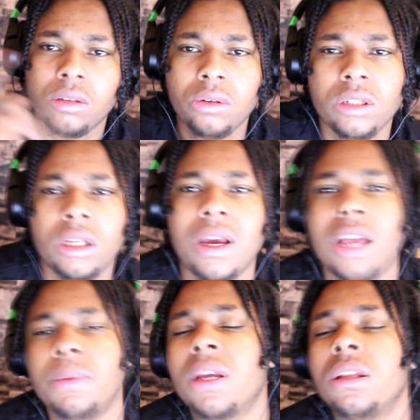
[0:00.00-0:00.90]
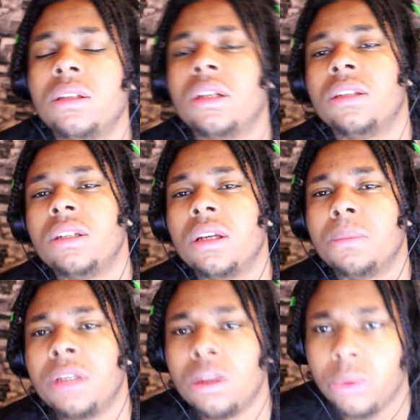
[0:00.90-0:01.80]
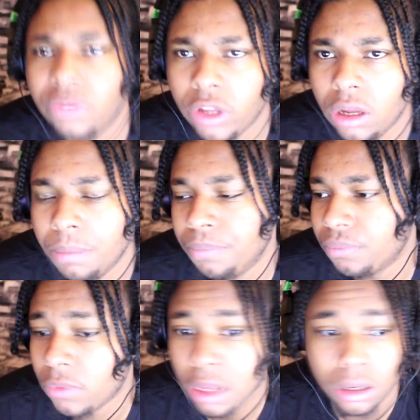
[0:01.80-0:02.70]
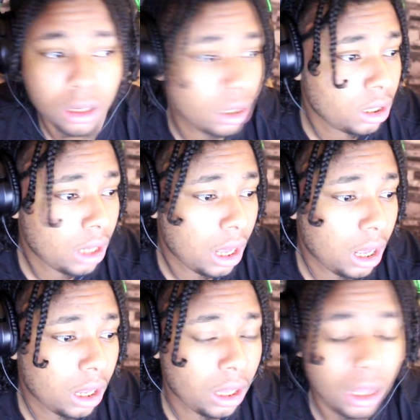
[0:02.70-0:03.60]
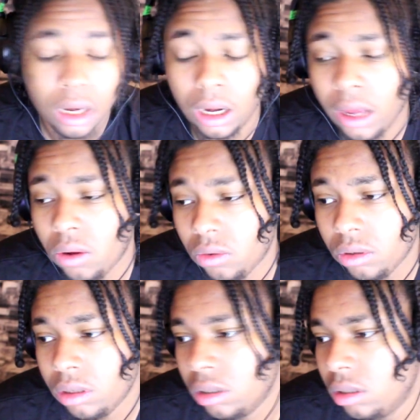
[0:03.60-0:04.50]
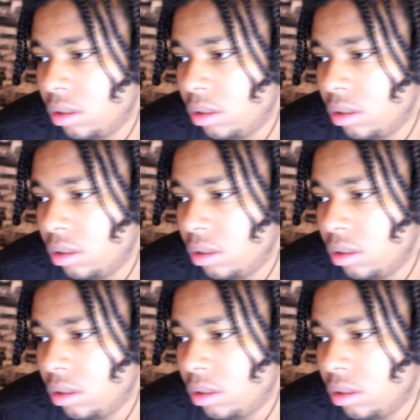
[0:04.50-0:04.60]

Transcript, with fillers: What are saying guys, back in today. Today I'm here with um, Leon,